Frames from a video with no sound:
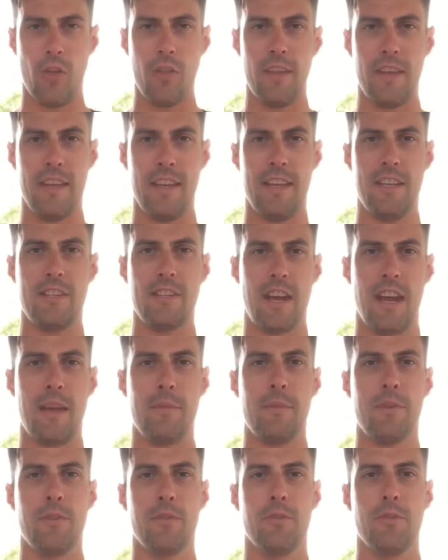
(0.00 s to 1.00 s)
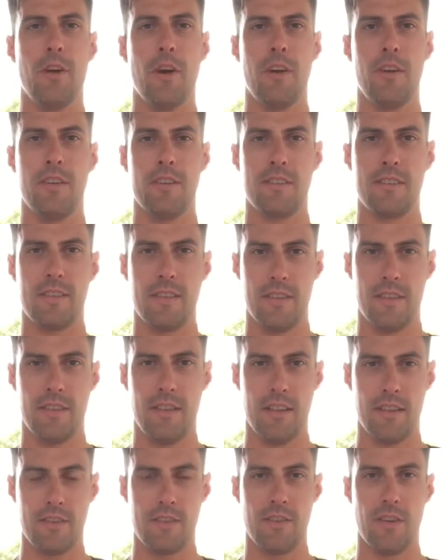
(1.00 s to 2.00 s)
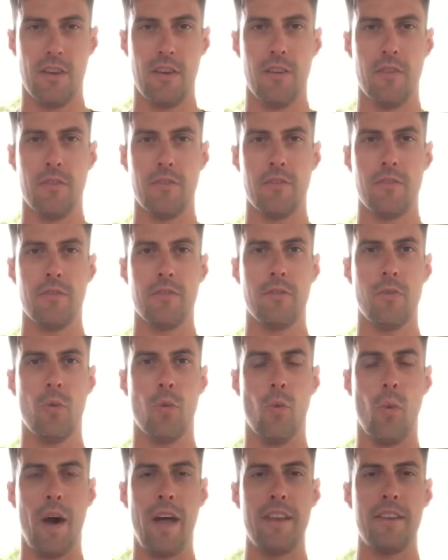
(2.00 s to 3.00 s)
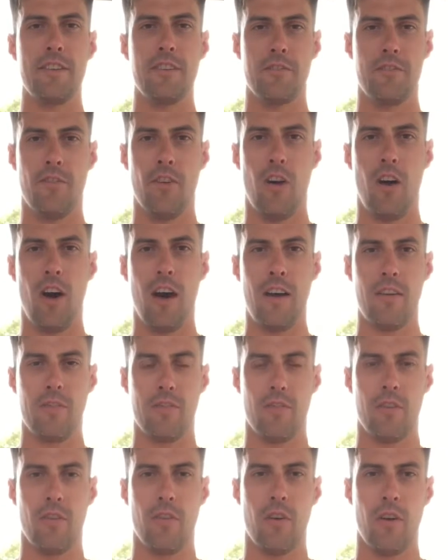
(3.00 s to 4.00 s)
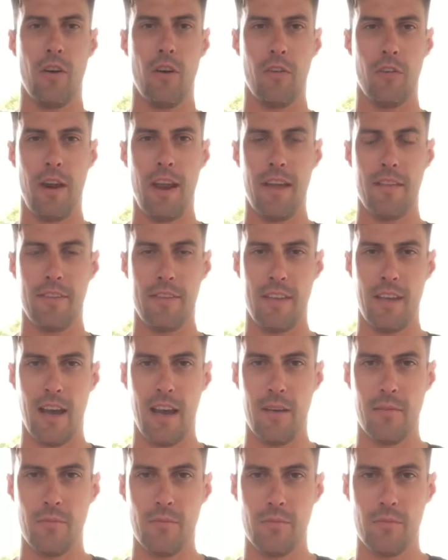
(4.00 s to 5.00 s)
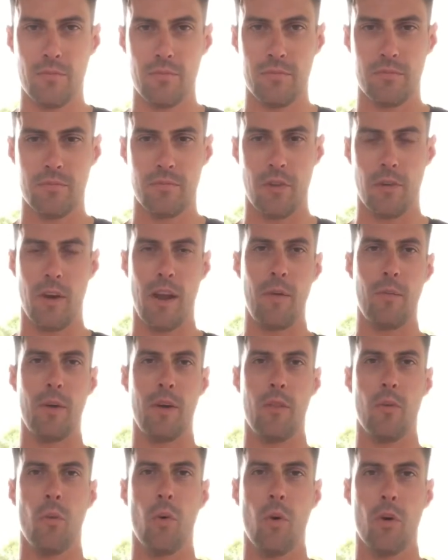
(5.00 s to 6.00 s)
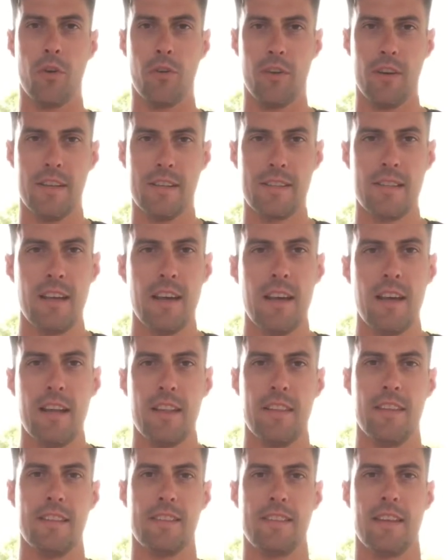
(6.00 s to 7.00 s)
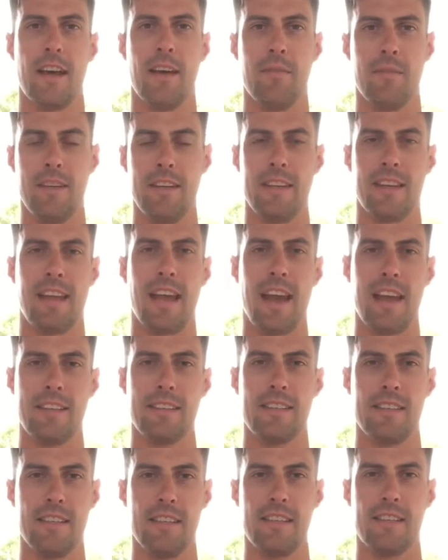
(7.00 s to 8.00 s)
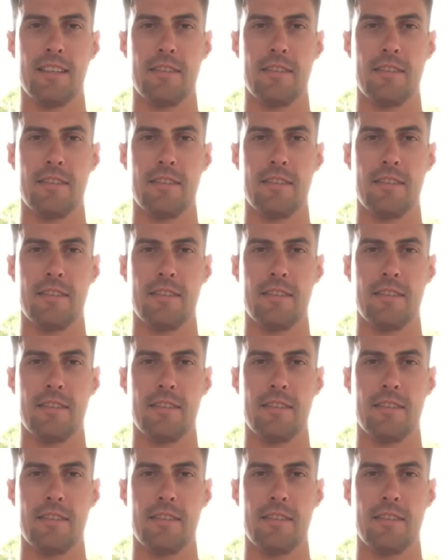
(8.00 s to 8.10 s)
the chamber, you'll notice that there's a 1 to 5 around where the water is. This indicates the